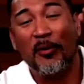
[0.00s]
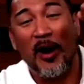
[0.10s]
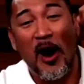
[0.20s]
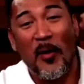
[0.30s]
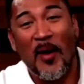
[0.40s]

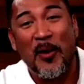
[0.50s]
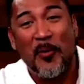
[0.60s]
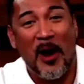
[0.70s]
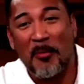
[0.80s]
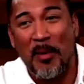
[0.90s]
All right,
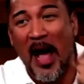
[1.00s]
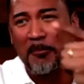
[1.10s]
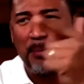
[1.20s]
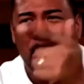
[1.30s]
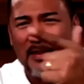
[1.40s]
we are
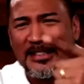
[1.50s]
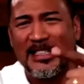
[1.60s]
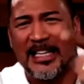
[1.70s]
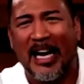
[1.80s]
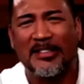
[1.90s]
back. Paul's
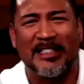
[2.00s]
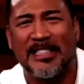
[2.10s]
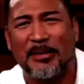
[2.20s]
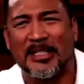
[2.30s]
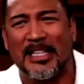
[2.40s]
in the house. The
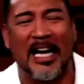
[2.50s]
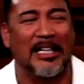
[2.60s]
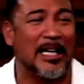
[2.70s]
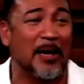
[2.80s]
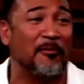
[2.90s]
team's in the
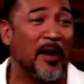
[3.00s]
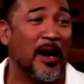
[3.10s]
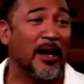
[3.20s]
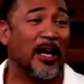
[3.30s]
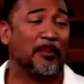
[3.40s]
house. I'm
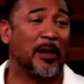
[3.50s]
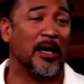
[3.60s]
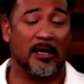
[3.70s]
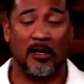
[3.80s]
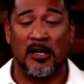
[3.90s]
fired up.
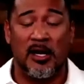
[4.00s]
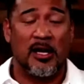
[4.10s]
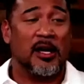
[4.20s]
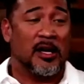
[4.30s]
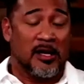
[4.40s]
Uh,
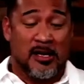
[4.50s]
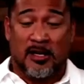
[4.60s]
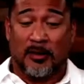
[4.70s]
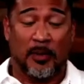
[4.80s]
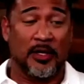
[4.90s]

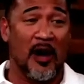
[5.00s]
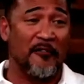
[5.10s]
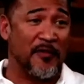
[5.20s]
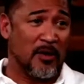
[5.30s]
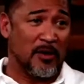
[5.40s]

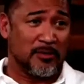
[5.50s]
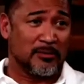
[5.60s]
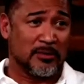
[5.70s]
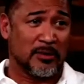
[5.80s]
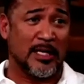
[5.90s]
Rodolfo,
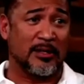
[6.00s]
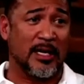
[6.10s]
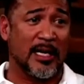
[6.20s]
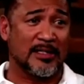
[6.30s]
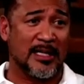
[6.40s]
looks like you
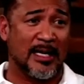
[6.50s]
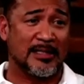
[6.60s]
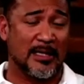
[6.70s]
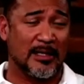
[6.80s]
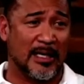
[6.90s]
got this
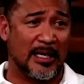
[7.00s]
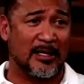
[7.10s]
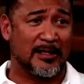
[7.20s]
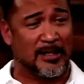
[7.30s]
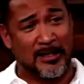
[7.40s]
nice little
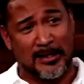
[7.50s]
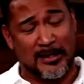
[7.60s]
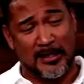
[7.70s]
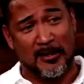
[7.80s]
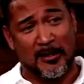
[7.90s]
uh, uh,
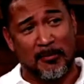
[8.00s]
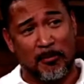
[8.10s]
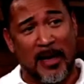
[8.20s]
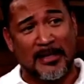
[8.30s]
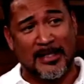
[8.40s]
uh,
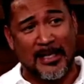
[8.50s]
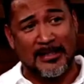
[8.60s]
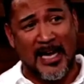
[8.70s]
Mexican